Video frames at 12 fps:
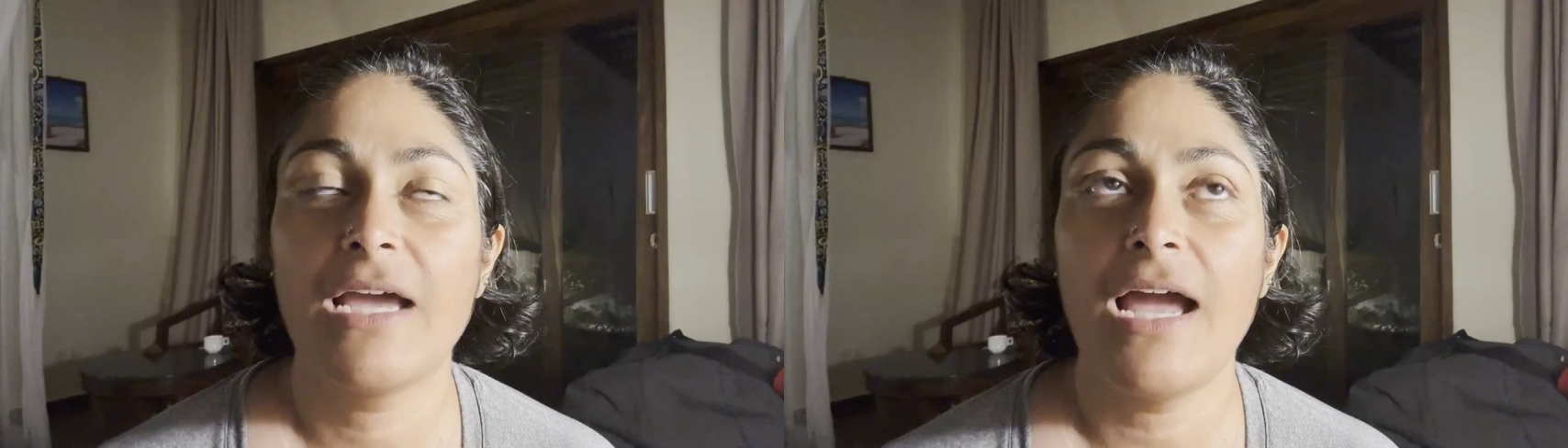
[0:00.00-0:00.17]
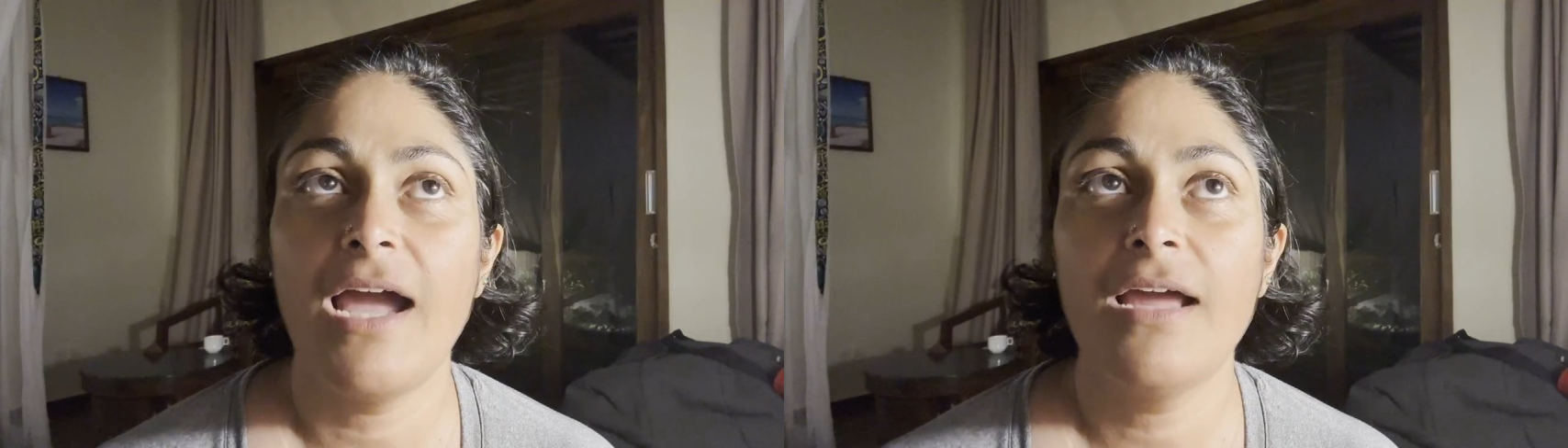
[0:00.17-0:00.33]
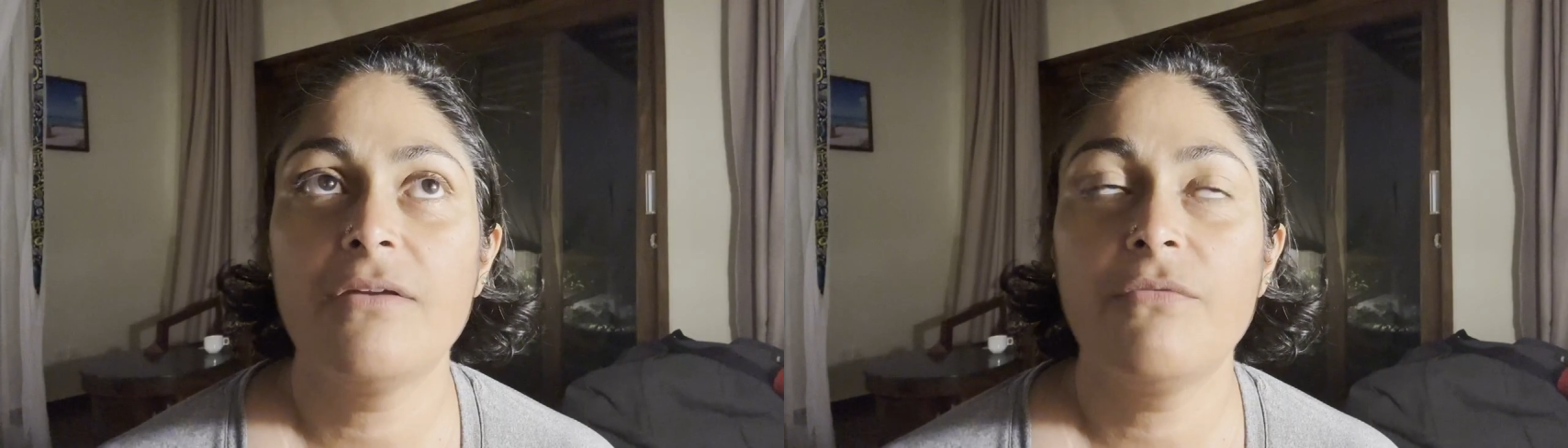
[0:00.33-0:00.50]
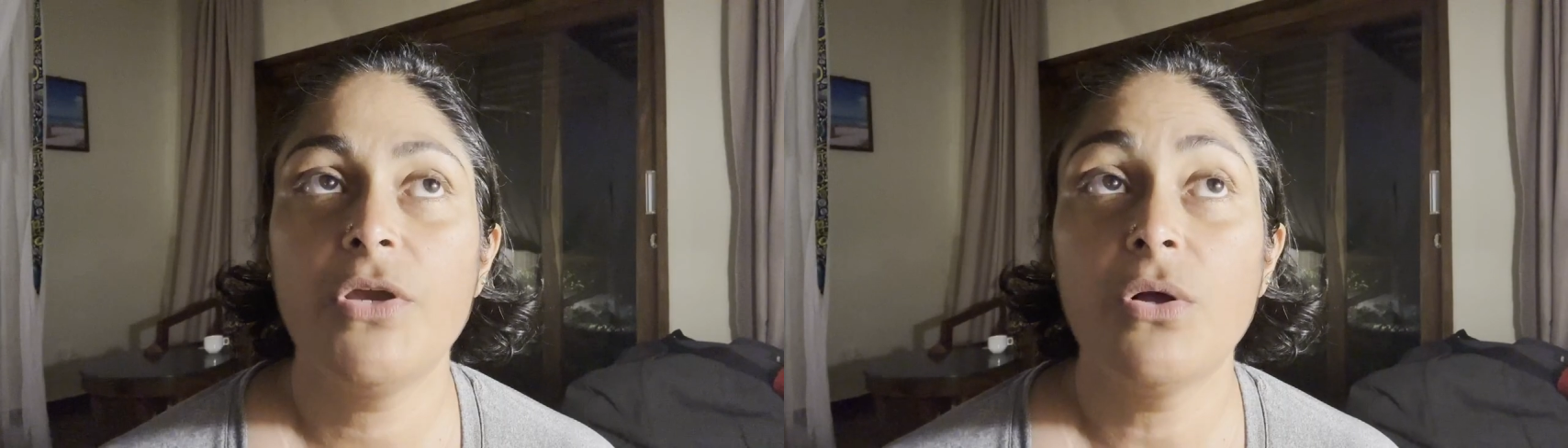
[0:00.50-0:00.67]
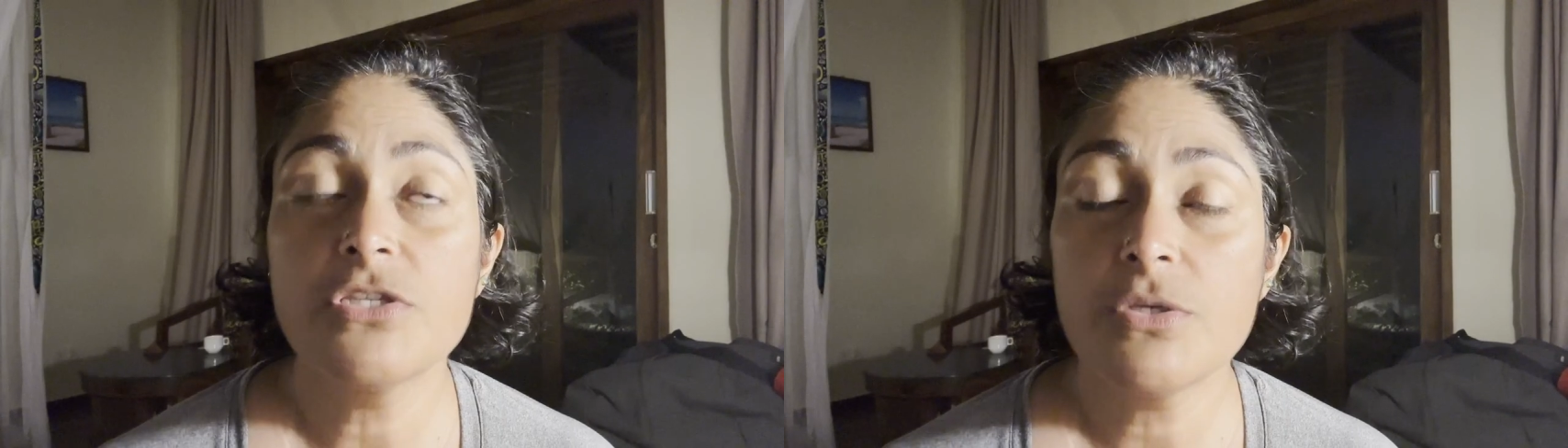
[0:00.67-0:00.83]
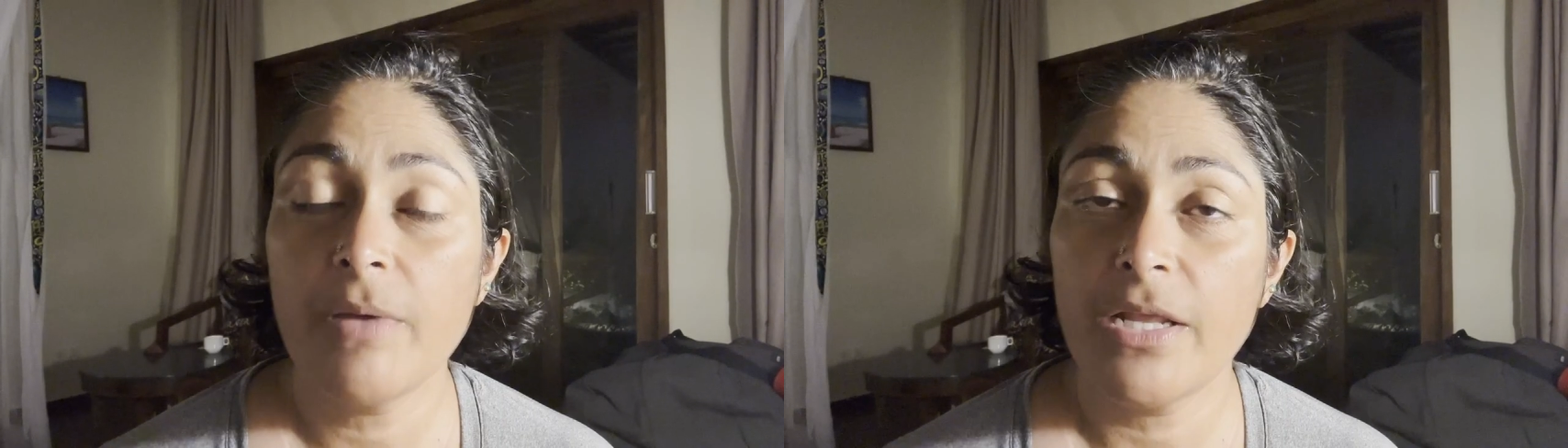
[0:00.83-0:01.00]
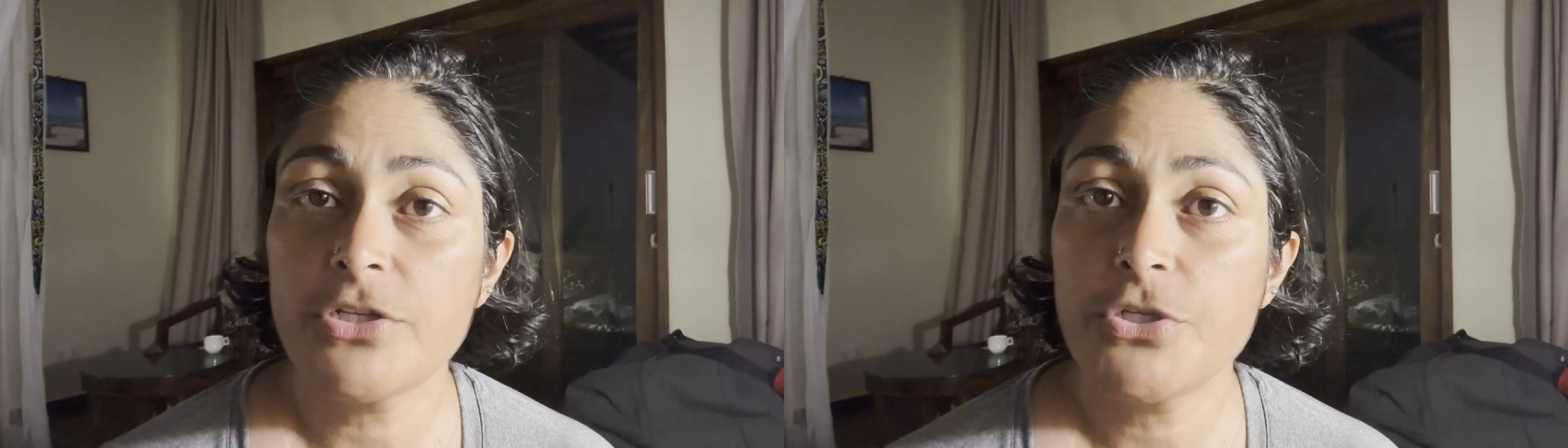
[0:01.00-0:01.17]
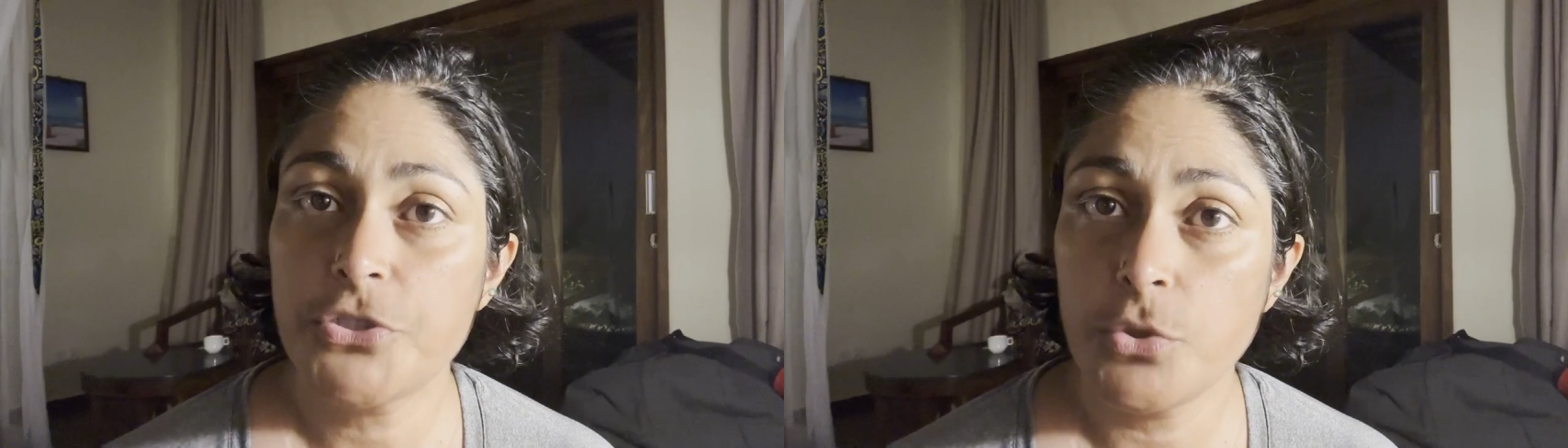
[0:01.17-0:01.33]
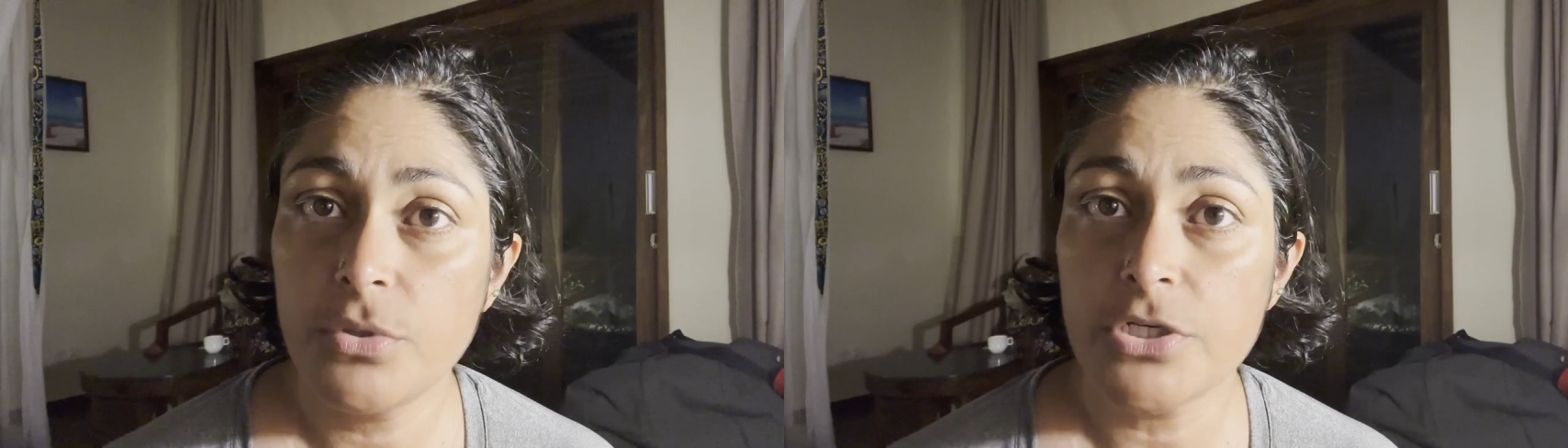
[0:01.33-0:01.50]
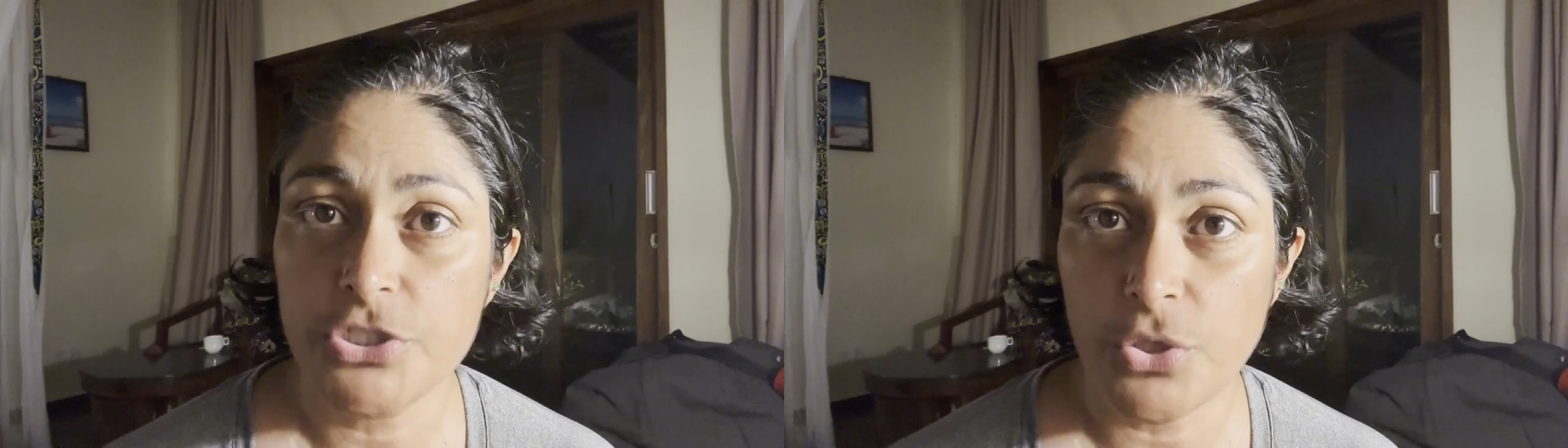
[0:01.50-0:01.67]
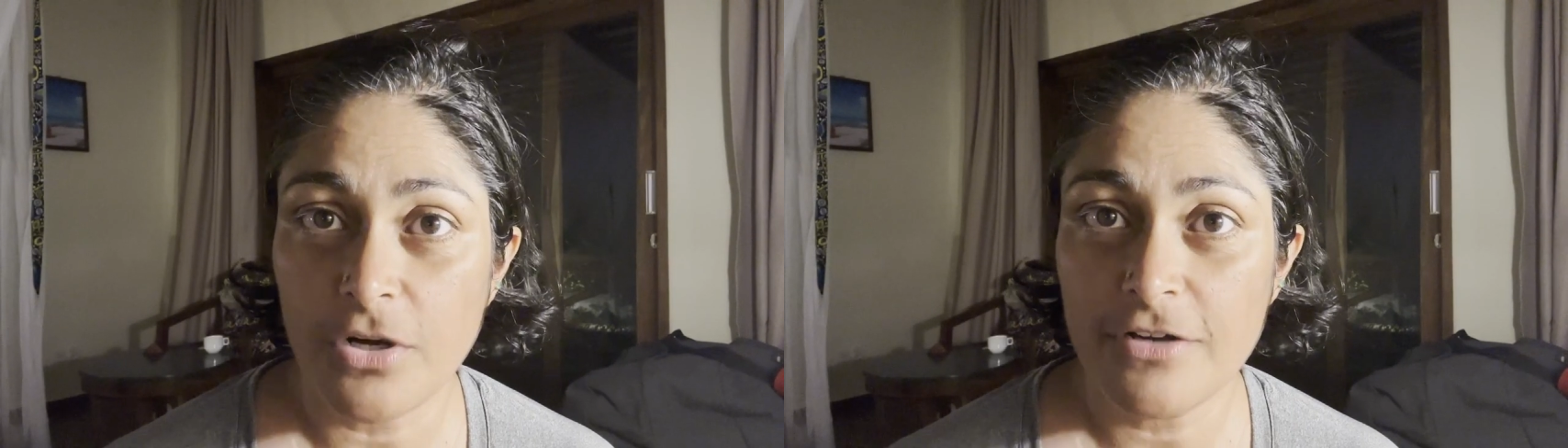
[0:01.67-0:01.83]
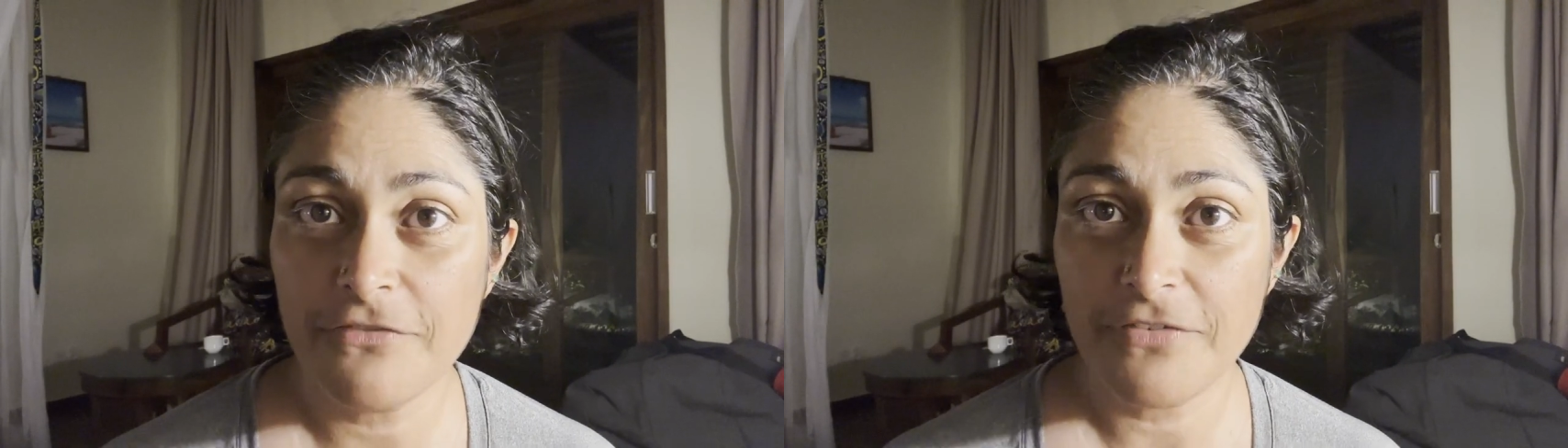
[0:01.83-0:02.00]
And we also managed to shoot a short